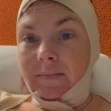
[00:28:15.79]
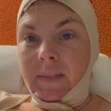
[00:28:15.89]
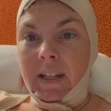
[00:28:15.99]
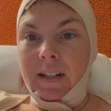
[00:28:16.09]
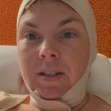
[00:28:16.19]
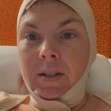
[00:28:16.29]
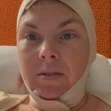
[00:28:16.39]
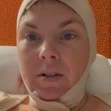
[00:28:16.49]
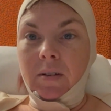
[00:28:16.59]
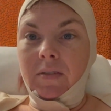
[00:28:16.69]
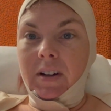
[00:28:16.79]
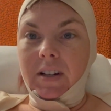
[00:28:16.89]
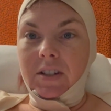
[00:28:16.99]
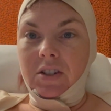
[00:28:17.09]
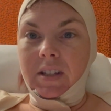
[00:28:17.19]
day two so
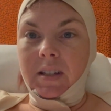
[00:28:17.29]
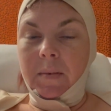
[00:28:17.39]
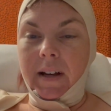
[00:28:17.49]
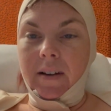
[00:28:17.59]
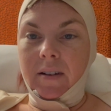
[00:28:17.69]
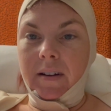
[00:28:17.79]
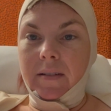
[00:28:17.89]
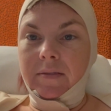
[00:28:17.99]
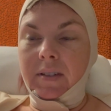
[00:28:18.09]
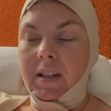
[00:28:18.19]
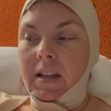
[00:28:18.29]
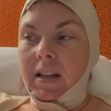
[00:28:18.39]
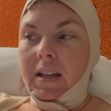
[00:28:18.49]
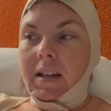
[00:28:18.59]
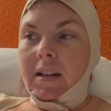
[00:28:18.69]
far is just a matter of
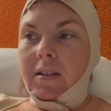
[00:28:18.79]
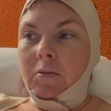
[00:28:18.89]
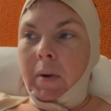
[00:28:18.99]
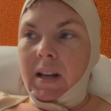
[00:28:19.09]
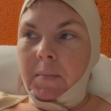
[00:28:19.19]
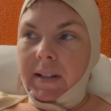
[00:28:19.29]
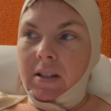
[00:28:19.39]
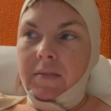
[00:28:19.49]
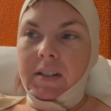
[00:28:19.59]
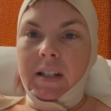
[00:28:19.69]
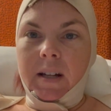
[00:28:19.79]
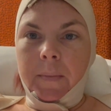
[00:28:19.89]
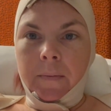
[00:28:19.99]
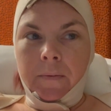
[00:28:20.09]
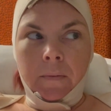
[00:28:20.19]
reminding myself to get up
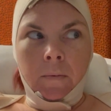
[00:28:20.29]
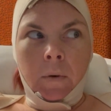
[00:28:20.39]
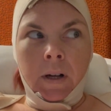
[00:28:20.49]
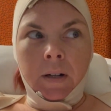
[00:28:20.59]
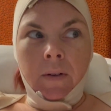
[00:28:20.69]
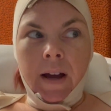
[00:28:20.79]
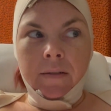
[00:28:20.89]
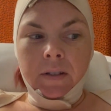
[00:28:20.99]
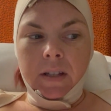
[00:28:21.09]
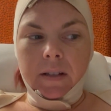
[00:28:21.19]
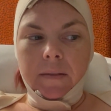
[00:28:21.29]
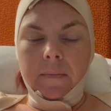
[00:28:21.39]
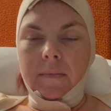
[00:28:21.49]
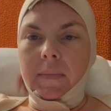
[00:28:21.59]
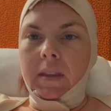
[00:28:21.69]
and walk around
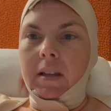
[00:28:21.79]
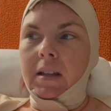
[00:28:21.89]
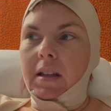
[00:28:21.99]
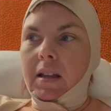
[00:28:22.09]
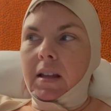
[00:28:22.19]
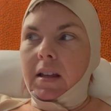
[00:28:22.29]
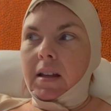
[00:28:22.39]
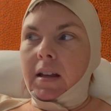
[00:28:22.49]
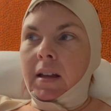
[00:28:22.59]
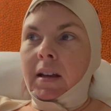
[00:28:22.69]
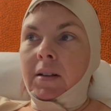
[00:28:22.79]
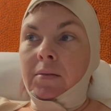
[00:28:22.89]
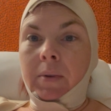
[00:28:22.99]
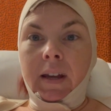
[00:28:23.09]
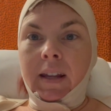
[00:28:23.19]
and
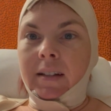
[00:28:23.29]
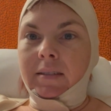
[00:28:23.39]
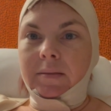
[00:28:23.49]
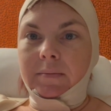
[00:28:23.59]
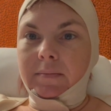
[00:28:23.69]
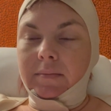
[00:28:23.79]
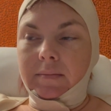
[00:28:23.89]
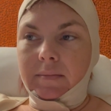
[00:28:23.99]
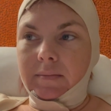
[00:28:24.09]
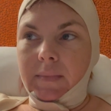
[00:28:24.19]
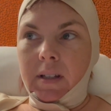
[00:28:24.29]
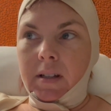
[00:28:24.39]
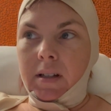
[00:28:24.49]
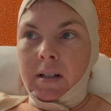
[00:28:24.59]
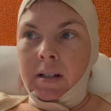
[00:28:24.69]
waiting.
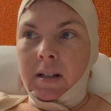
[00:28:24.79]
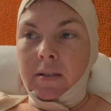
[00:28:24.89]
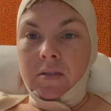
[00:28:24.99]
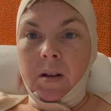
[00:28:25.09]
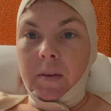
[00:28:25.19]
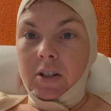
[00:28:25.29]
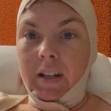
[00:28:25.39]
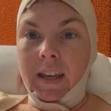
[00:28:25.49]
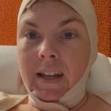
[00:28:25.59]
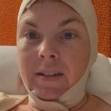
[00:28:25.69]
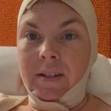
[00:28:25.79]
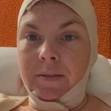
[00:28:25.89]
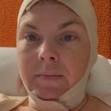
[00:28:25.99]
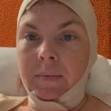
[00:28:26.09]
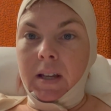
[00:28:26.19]
Uh, there's not much I can do.
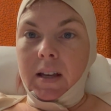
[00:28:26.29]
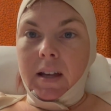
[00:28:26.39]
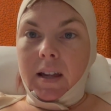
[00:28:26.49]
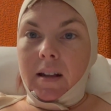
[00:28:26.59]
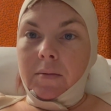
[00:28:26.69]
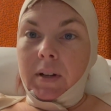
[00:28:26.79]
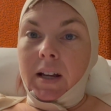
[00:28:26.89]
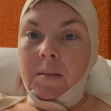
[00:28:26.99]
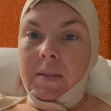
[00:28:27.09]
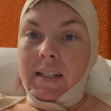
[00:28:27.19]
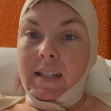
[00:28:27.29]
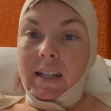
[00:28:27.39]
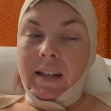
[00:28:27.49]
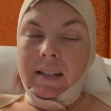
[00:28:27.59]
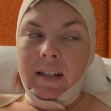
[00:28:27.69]
When it comes to
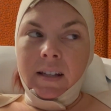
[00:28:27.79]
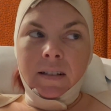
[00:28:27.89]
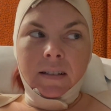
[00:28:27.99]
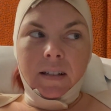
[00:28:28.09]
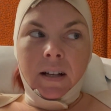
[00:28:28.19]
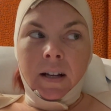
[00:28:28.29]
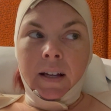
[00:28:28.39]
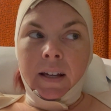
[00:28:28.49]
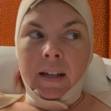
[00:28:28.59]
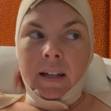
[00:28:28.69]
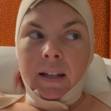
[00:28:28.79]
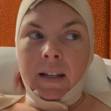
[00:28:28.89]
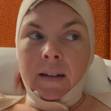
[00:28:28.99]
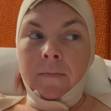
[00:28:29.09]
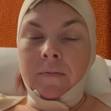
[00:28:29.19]
standing, I
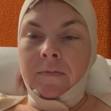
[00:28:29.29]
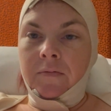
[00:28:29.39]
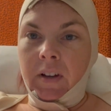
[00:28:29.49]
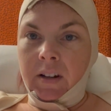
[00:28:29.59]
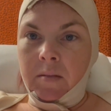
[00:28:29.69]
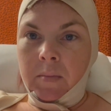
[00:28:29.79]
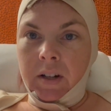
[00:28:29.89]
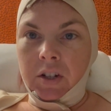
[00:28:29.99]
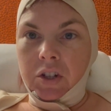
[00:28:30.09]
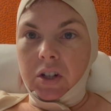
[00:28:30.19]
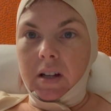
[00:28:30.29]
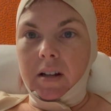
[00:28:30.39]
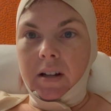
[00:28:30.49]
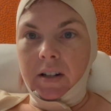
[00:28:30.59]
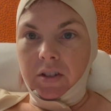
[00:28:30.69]
am very much
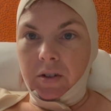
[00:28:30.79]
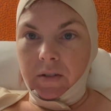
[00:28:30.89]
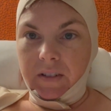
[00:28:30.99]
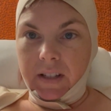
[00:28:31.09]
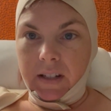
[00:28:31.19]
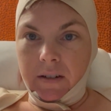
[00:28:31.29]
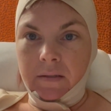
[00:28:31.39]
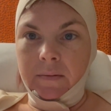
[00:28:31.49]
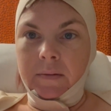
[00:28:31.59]
hunched over still.